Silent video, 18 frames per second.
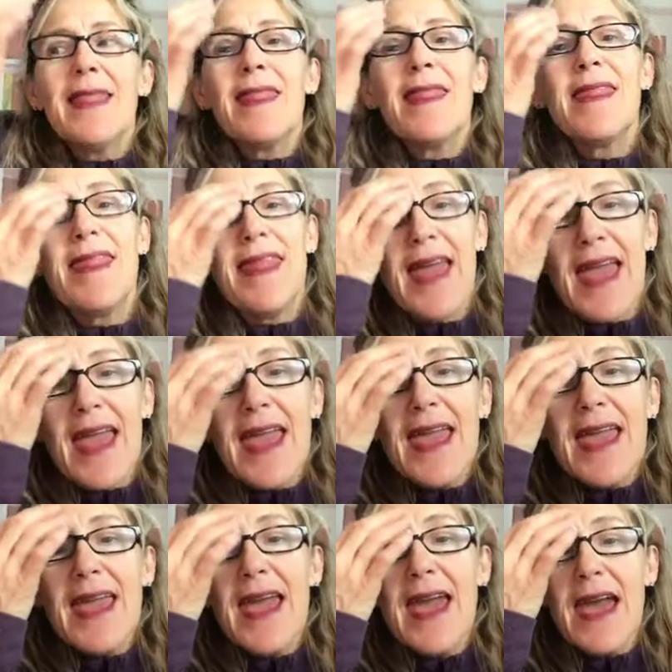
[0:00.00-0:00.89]
and
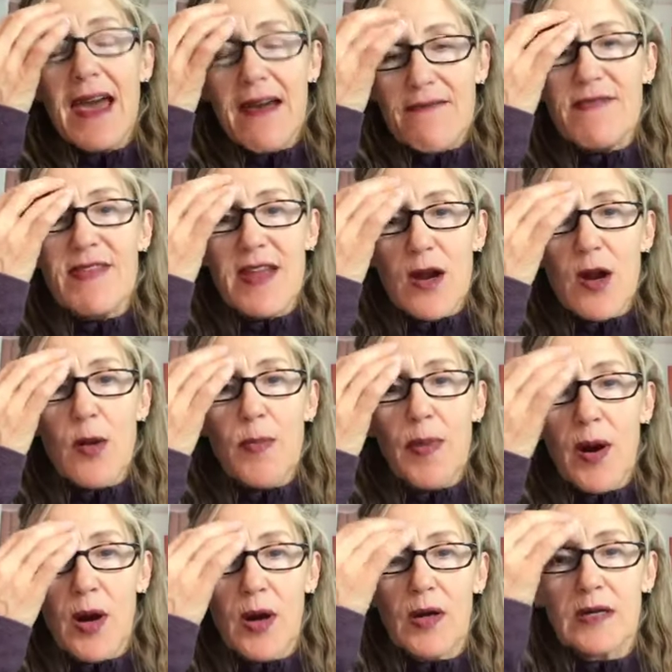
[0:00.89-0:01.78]
they have
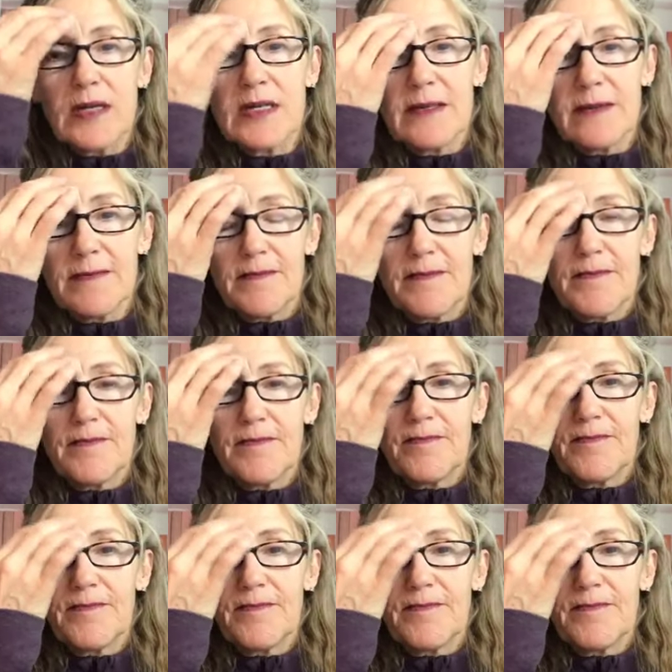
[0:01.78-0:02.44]
their part?